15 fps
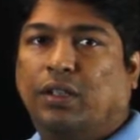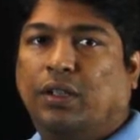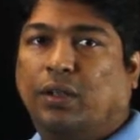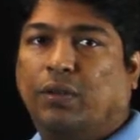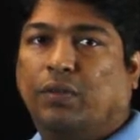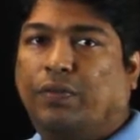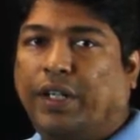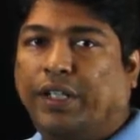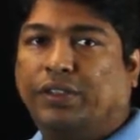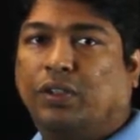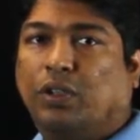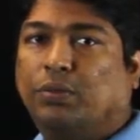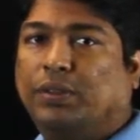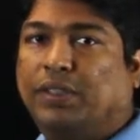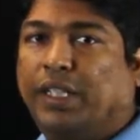you know,
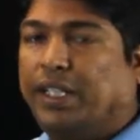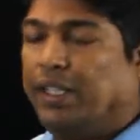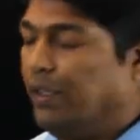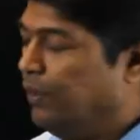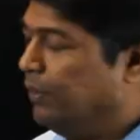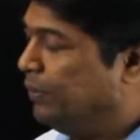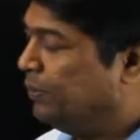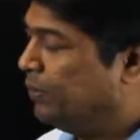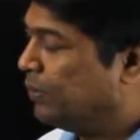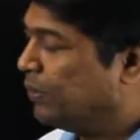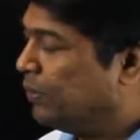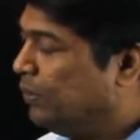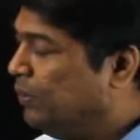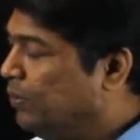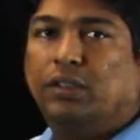fraction of a second.
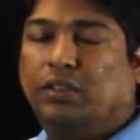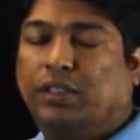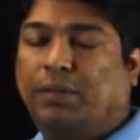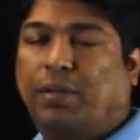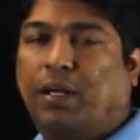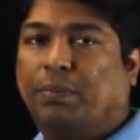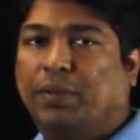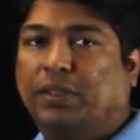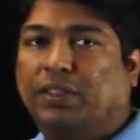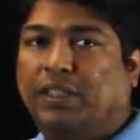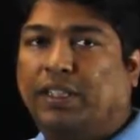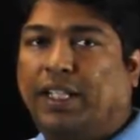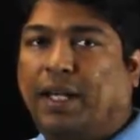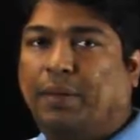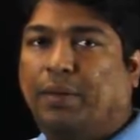The same happens
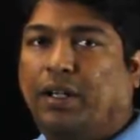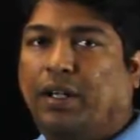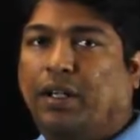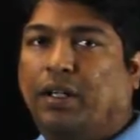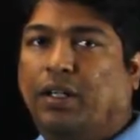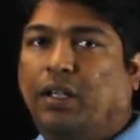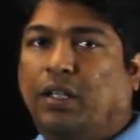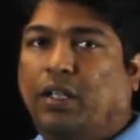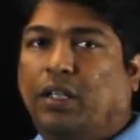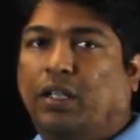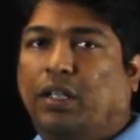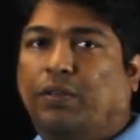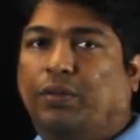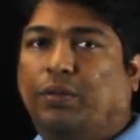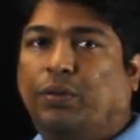in camera.
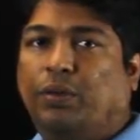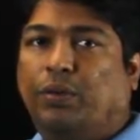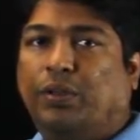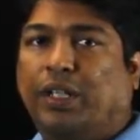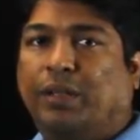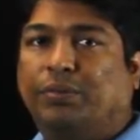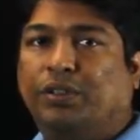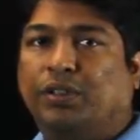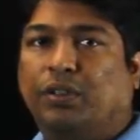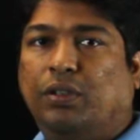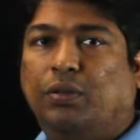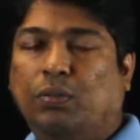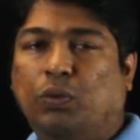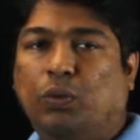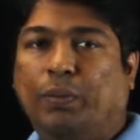If you want to
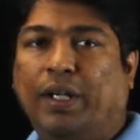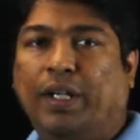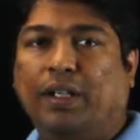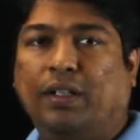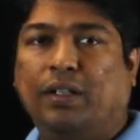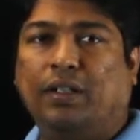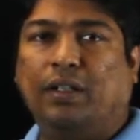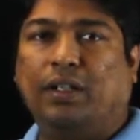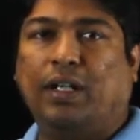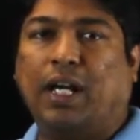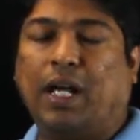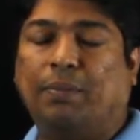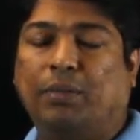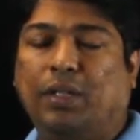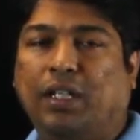capture movement
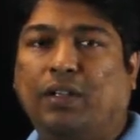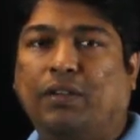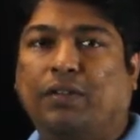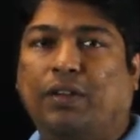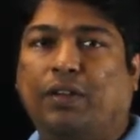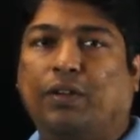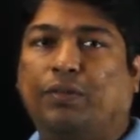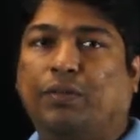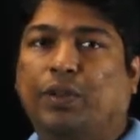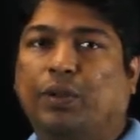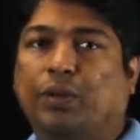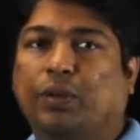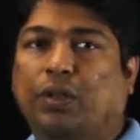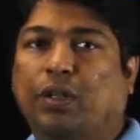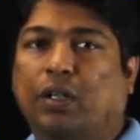happening in front of
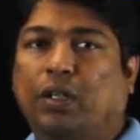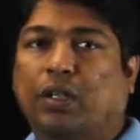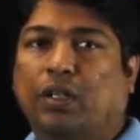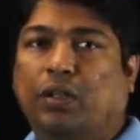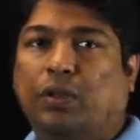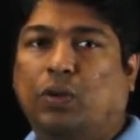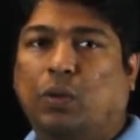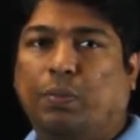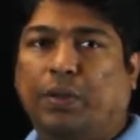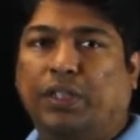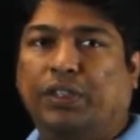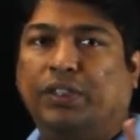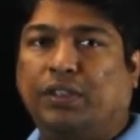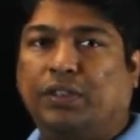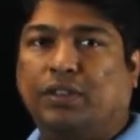you, you open the
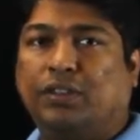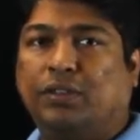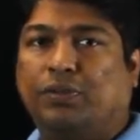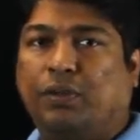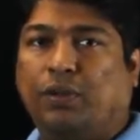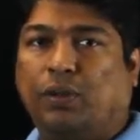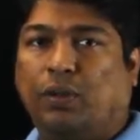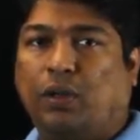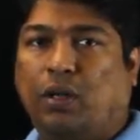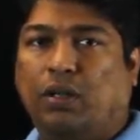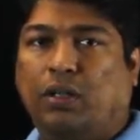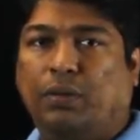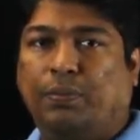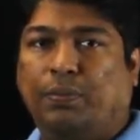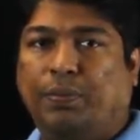shutters for the
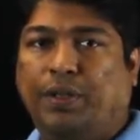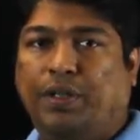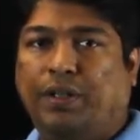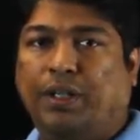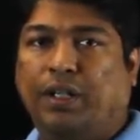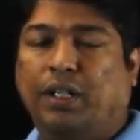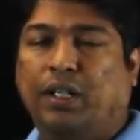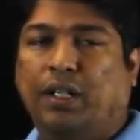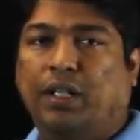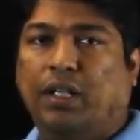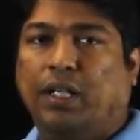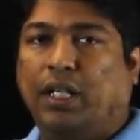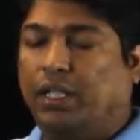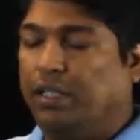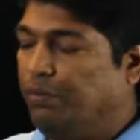longer period
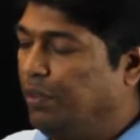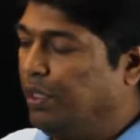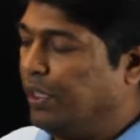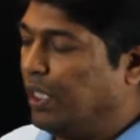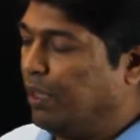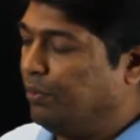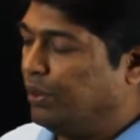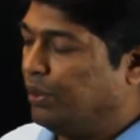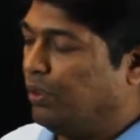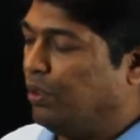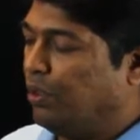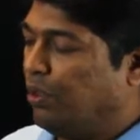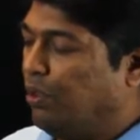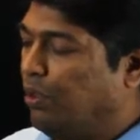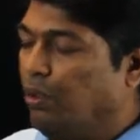and it will
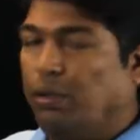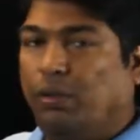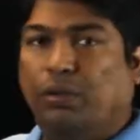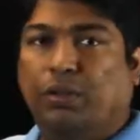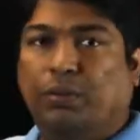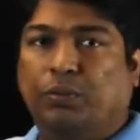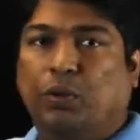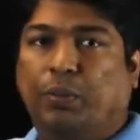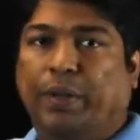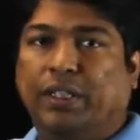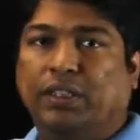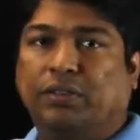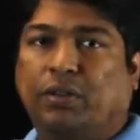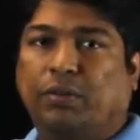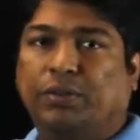capture all the
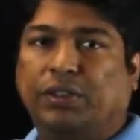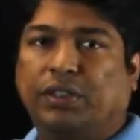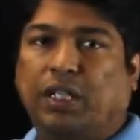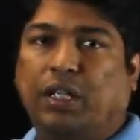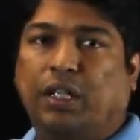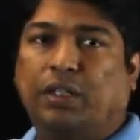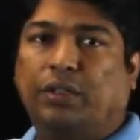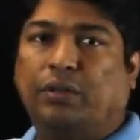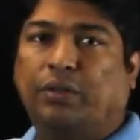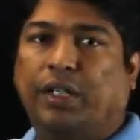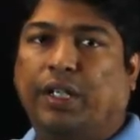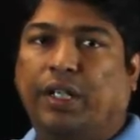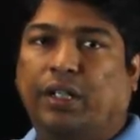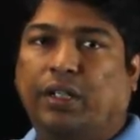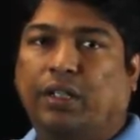movements from start to
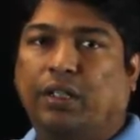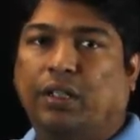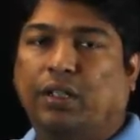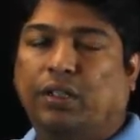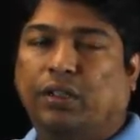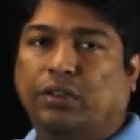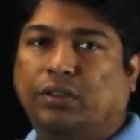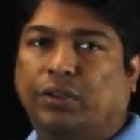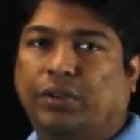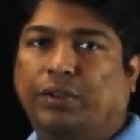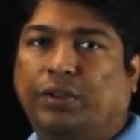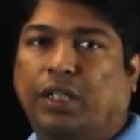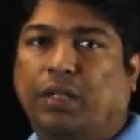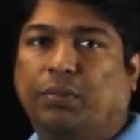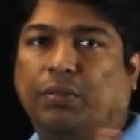end. So you
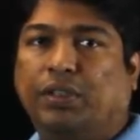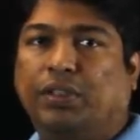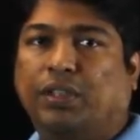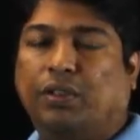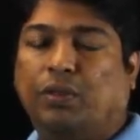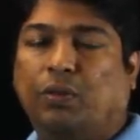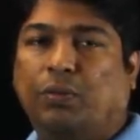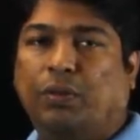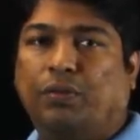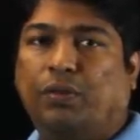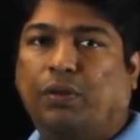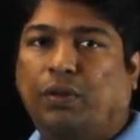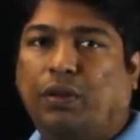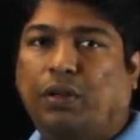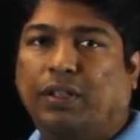keep the shutter open
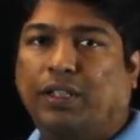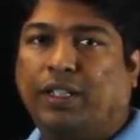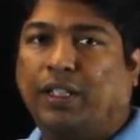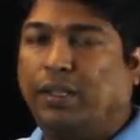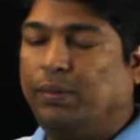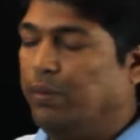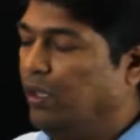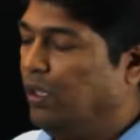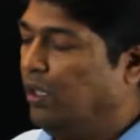for a long time.